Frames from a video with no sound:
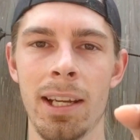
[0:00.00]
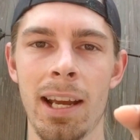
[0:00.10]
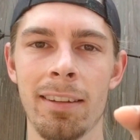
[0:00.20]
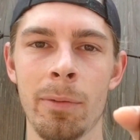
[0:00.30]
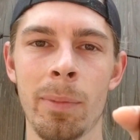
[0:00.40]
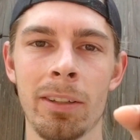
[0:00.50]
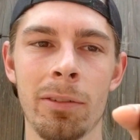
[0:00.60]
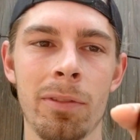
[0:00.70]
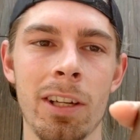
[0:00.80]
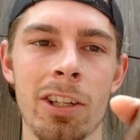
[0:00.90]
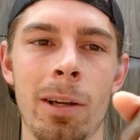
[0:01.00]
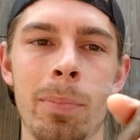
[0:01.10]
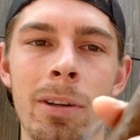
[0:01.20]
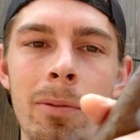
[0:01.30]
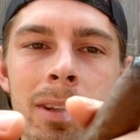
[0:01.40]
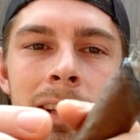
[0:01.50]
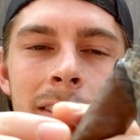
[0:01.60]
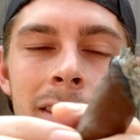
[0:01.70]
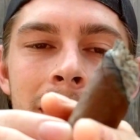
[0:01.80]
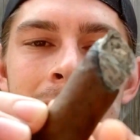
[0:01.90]
Hey guys, I'm about to finish up here with
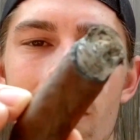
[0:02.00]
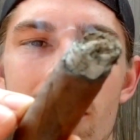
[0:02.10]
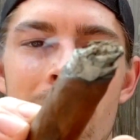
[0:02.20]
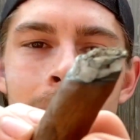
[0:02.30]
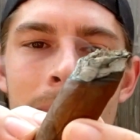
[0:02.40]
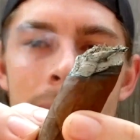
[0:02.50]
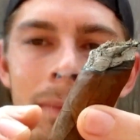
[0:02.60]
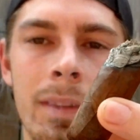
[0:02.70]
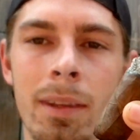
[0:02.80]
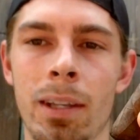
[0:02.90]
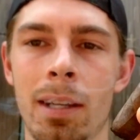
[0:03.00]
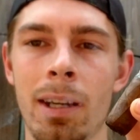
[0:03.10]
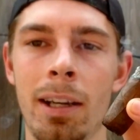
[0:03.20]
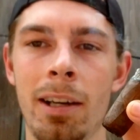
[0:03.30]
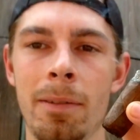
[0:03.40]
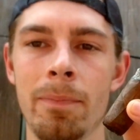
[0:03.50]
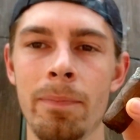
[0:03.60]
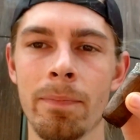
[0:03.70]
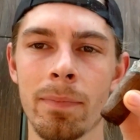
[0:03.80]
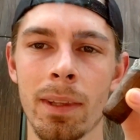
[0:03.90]
this cigar.
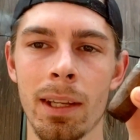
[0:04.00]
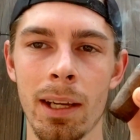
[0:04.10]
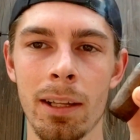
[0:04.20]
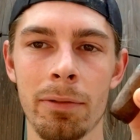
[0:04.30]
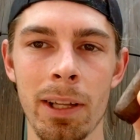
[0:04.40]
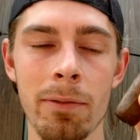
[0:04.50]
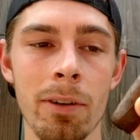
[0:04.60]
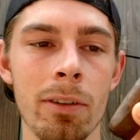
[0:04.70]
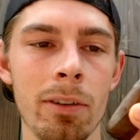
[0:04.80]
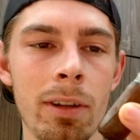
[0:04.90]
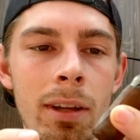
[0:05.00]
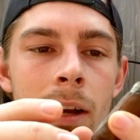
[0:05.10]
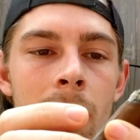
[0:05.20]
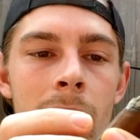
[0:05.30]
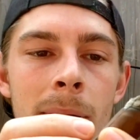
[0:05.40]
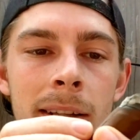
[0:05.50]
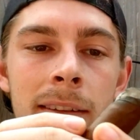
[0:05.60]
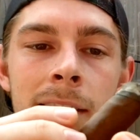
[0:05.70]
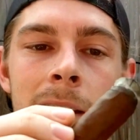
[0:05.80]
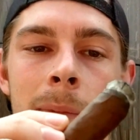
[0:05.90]
The flavors are about
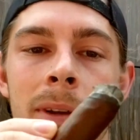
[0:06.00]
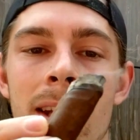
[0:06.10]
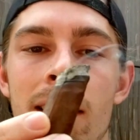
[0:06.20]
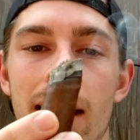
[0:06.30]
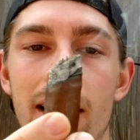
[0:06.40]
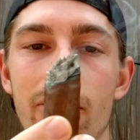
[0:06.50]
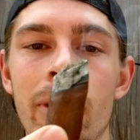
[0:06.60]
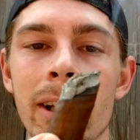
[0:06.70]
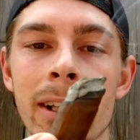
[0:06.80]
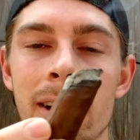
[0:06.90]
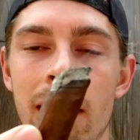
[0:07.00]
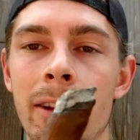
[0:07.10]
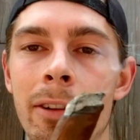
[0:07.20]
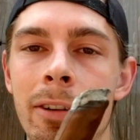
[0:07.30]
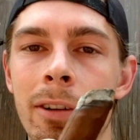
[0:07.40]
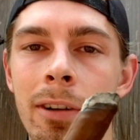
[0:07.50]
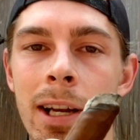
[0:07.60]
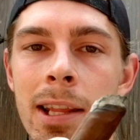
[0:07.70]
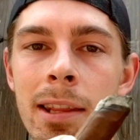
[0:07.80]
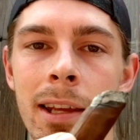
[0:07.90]
the same, getting that oily leather
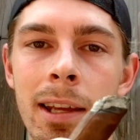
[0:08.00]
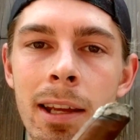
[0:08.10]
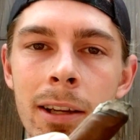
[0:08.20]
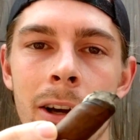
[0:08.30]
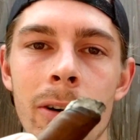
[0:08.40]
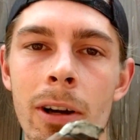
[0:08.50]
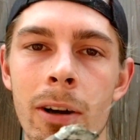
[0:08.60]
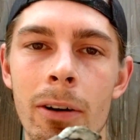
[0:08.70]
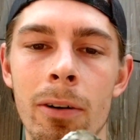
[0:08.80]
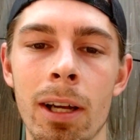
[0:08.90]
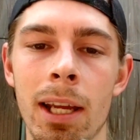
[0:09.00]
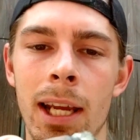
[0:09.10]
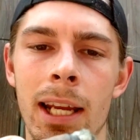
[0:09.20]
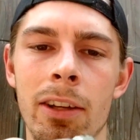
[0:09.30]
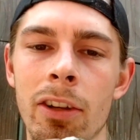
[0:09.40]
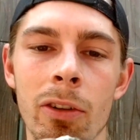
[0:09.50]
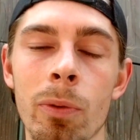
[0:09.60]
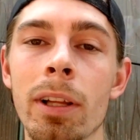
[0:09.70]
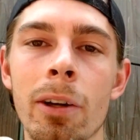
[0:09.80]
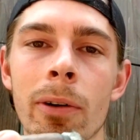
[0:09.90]
and the cocoa, and it's just a
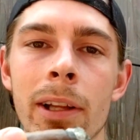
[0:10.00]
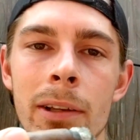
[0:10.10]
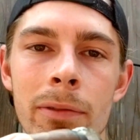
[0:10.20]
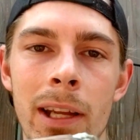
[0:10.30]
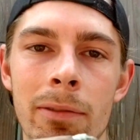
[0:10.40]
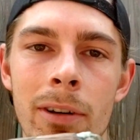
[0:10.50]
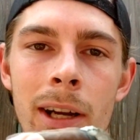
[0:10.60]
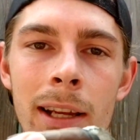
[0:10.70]
really oily flavor.